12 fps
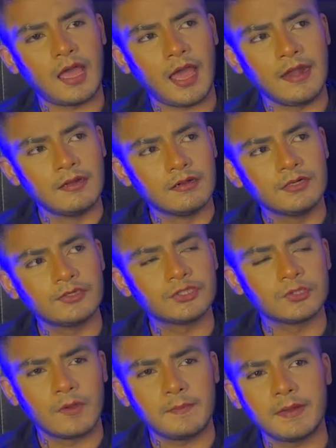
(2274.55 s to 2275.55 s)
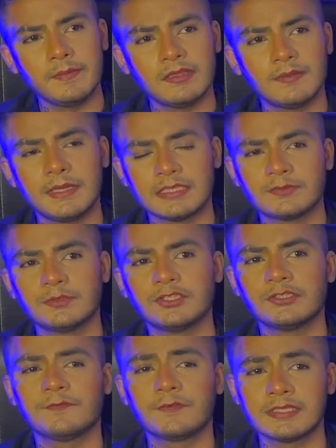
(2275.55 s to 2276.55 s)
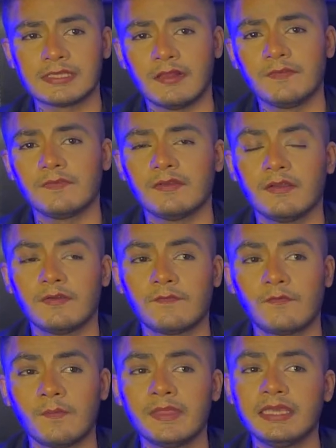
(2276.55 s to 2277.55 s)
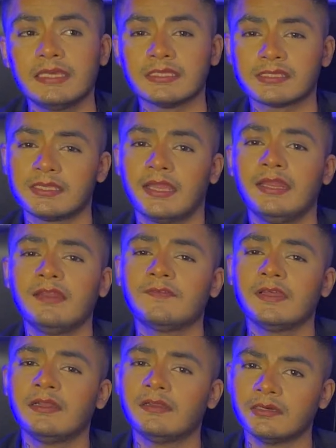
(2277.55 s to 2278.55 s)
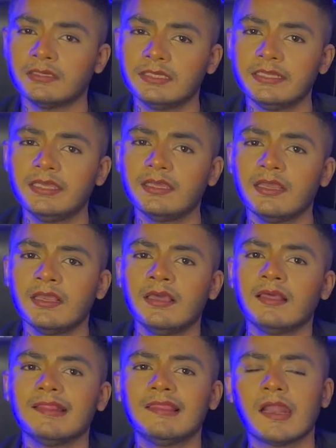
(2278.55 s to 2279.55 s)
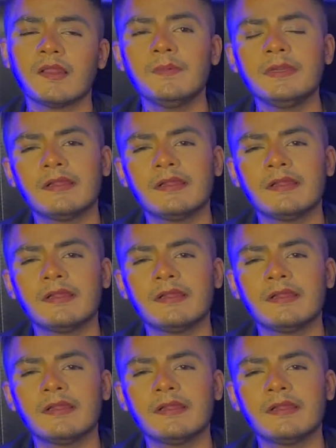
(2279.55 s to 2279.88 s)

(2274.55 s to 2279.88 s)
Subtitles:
and learn to show up and be the best version of yourself from the inside, internally, that will be